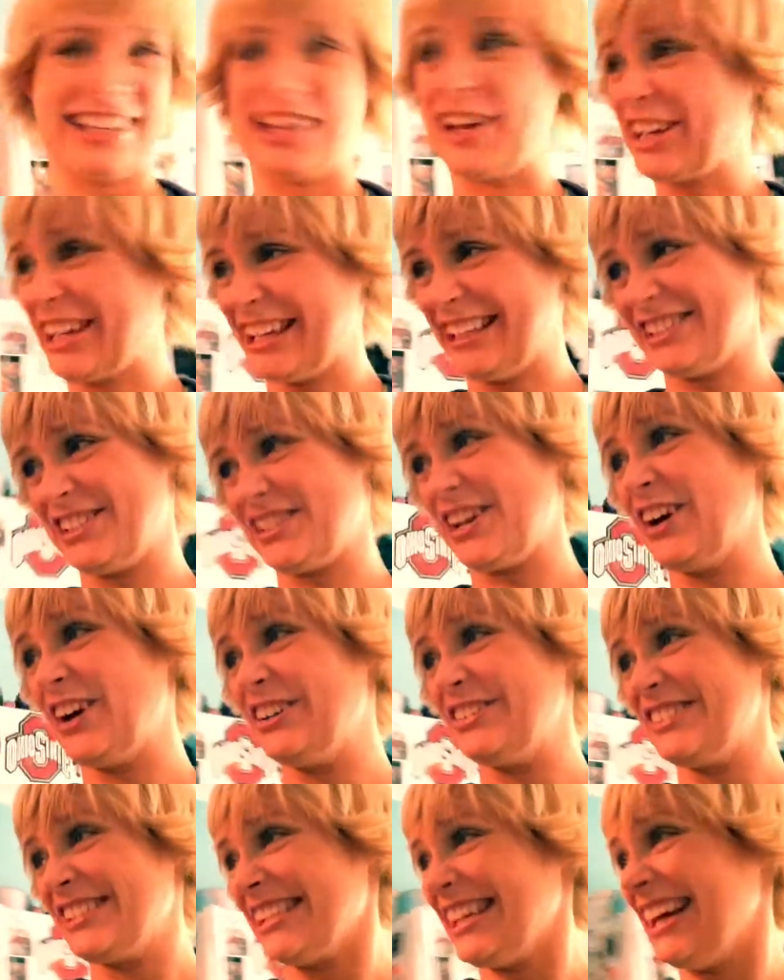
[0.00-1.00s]
cooking
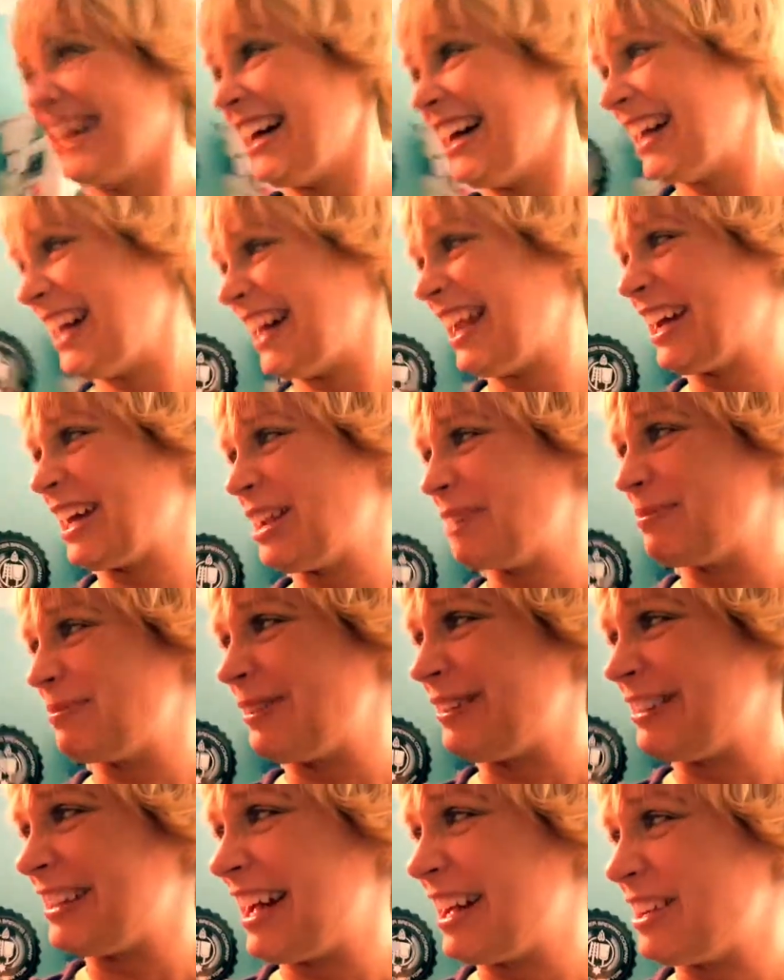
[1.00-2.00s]
shows. And I'm going to
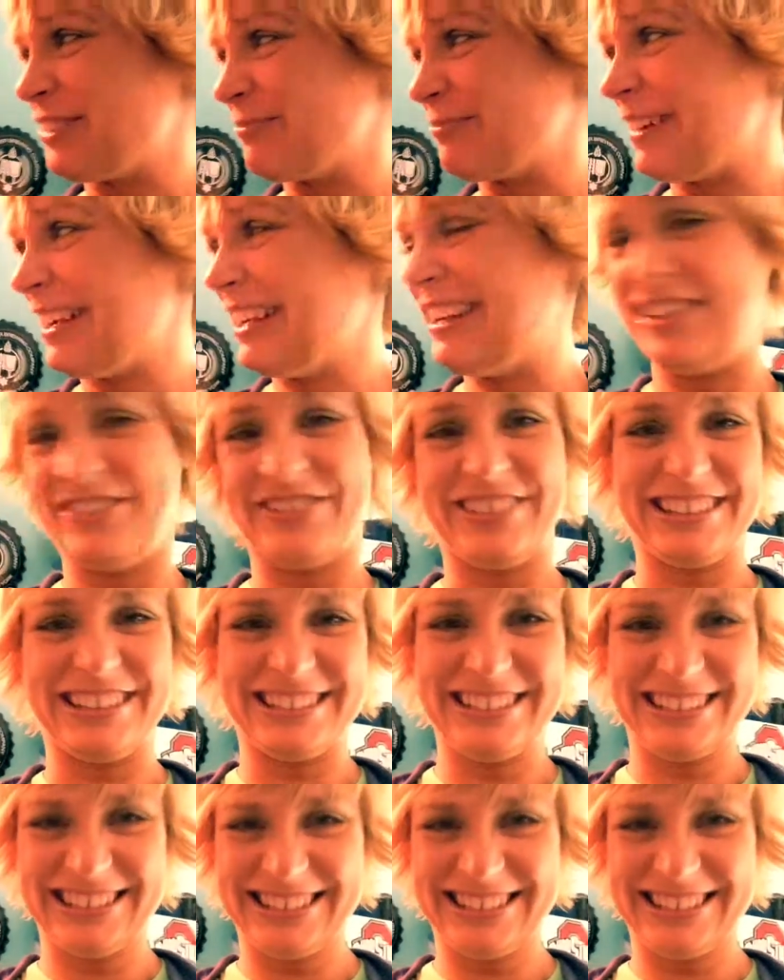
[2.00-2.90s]
pull it out of my oven.